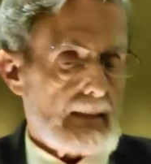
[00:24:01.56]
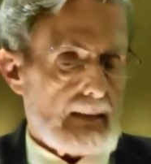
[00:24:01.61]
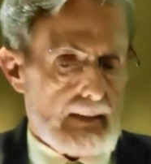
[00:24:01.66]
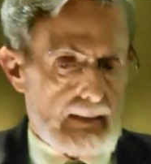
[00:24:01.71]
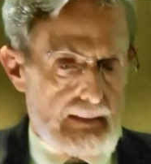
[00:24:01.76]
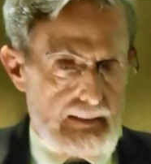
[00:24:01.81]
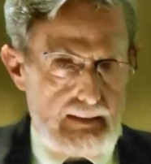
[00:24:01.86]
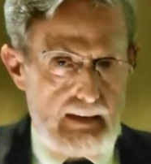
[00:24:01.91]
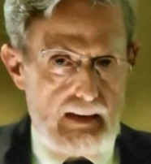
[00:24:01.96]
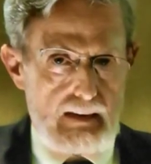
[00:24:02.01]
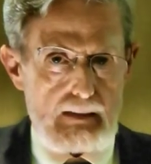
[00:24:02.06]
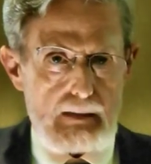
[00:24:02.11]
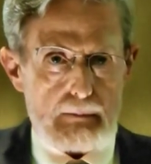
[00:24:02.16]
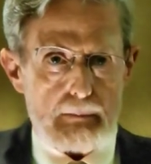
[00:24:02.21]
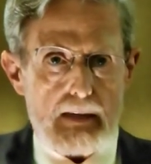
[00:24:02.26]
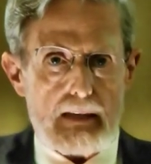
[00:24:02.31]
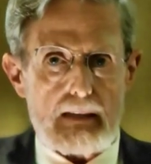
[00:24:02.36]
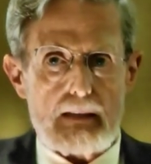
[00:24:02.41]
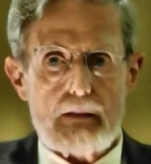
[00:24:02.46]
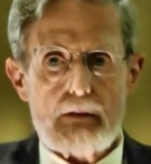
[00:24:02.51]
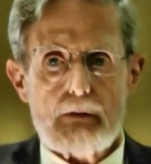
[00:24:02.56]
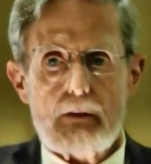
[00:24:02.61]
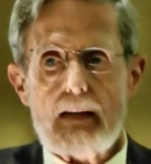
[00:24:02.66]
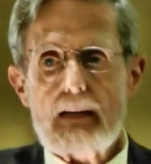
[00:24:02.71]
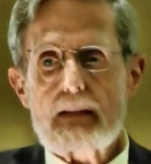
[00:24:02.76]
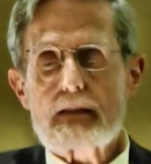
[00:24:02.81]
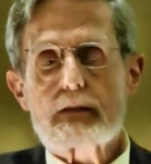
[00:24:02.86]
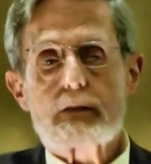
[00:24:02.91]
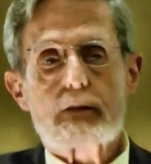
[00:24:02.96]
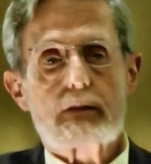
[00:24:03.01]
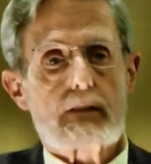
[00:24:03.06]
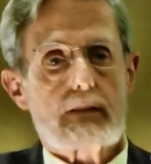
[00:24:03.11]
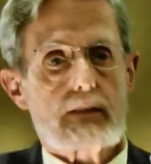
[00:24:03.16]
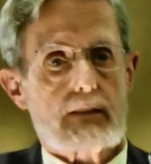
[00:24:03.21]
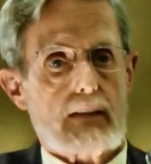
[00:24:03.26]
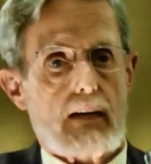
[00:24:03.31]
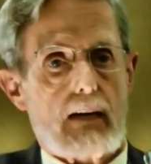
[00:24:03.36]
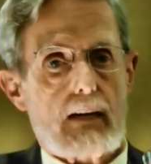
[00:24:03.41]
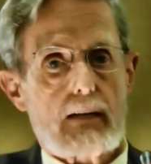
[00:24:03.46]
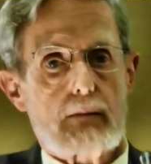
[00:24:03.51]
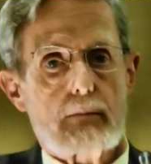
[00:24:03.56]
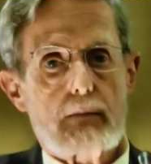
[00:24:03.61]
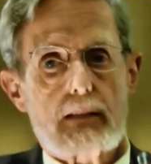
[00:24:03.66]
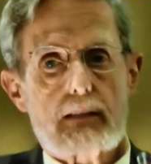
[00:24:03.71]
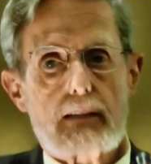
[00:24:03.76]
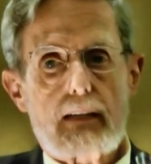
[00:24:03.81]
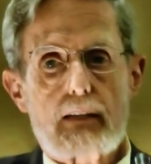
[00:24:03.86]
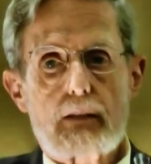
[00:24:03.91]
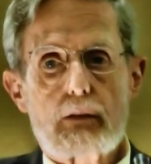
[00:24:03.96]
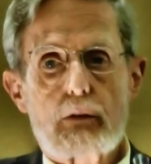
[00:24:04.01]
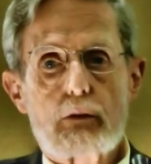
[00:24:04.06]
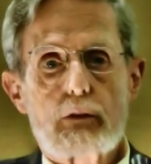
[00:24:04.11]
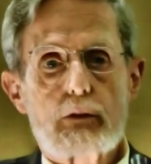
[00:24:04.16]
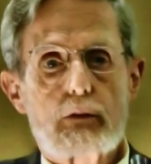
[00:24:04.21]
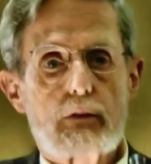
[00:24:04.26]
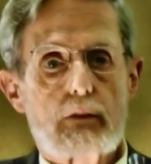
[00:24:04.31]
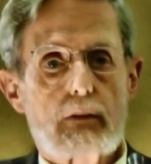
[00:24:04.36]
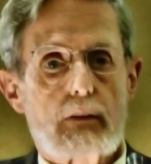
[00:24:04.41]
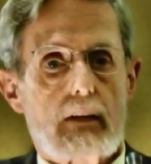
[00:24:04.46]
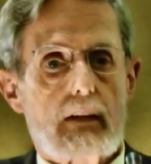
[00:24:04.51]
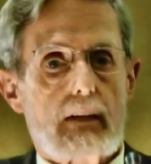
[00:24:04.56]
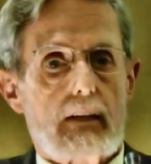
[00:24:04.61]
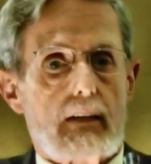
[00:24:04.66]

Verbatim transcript: you get sacramental grace through the sacraments, like going to a,